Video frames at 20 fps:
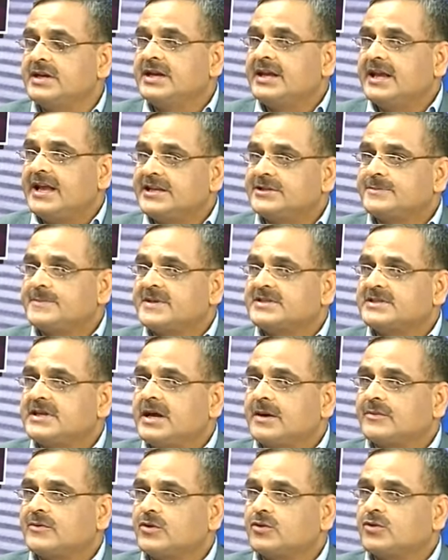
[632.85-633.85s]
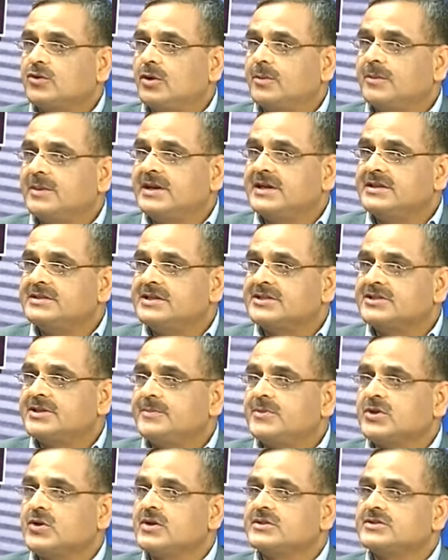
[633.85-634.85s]
especially after globalization,
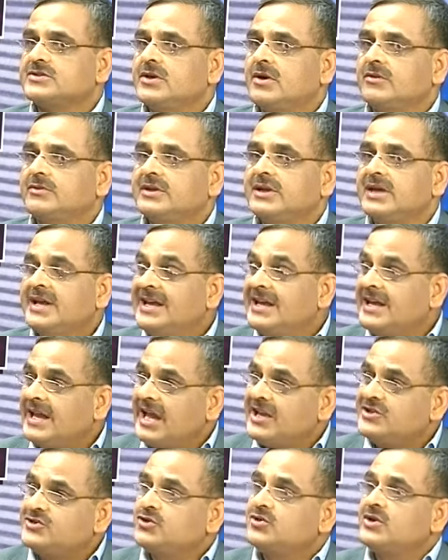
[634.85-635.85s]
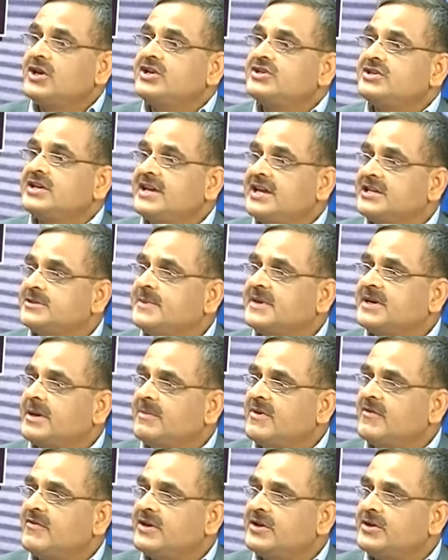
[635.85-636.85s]
because now the education has become
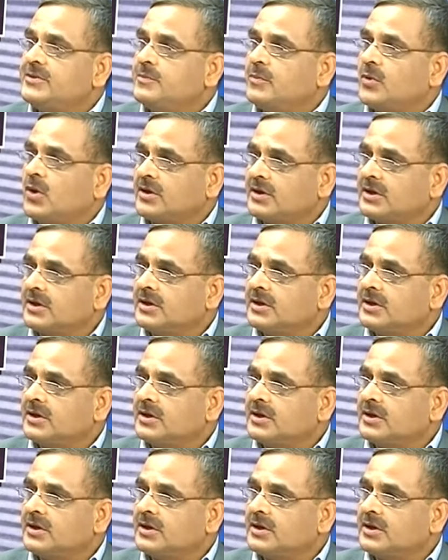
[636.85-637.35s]
a very important